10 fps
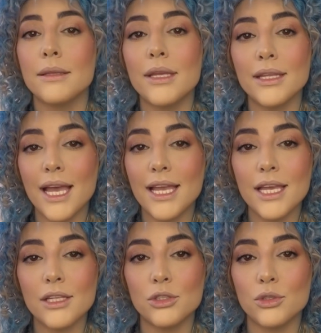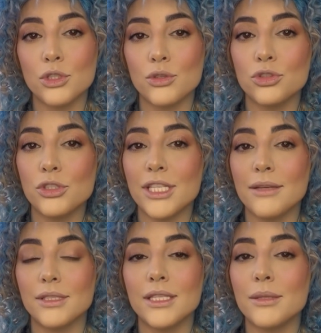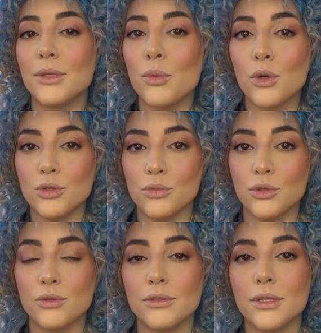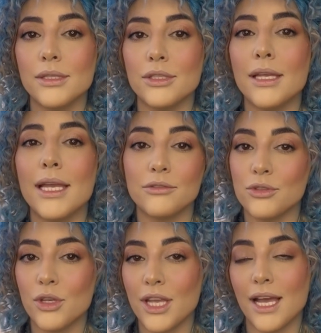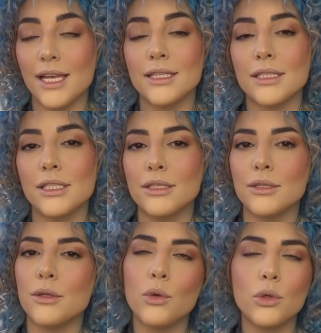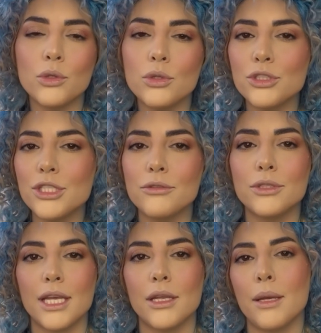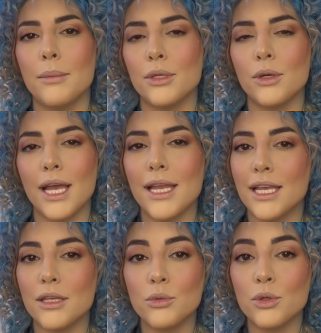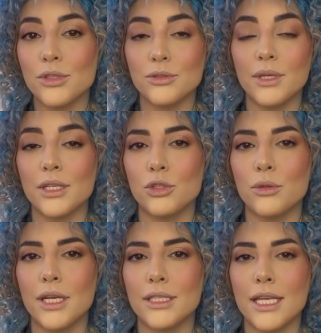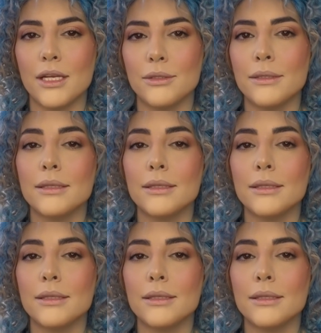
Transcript: The eyeliner you use should definitely be waterproof, so that if your client or you yourself tear up, your eyeliner won't smudge or run down.